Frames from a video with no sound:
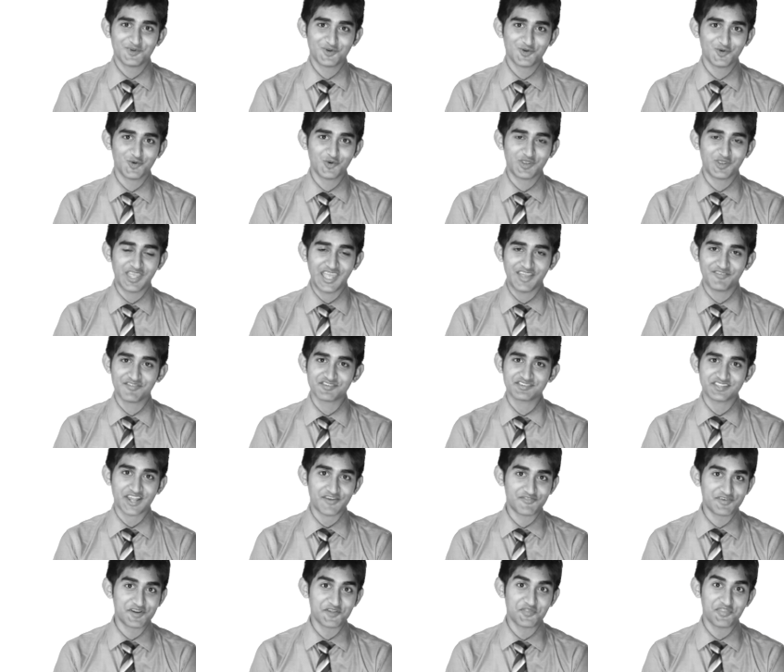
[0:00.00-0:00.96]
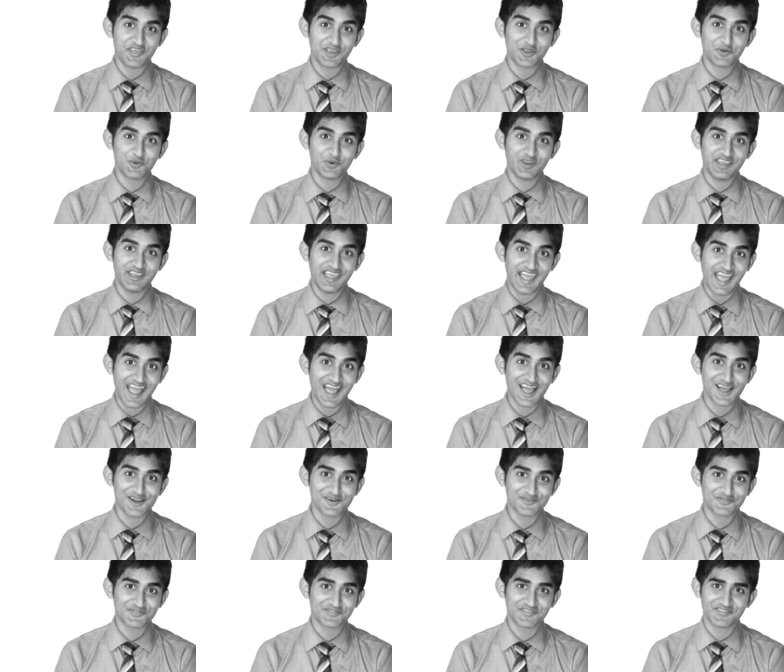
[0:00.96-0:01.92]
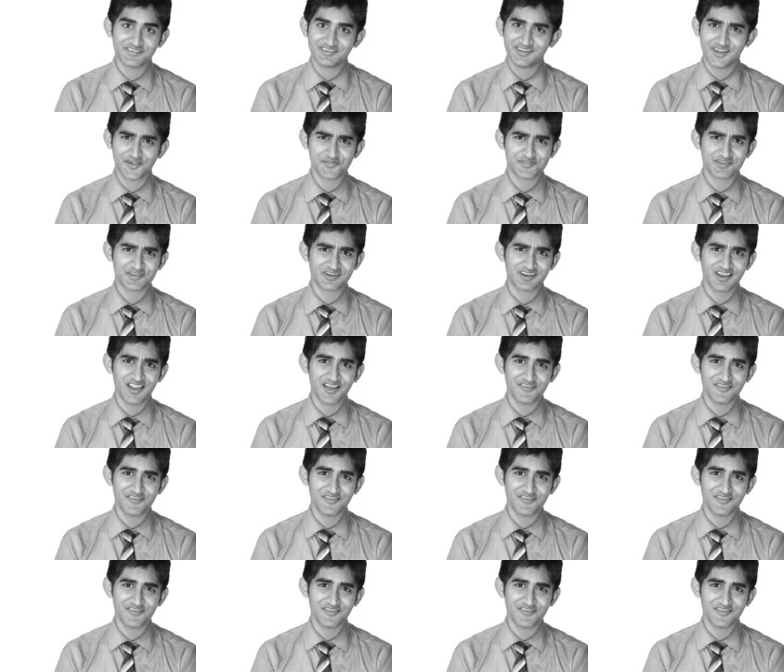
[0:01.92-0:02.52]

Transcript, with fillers: who gave us everything we have doesn't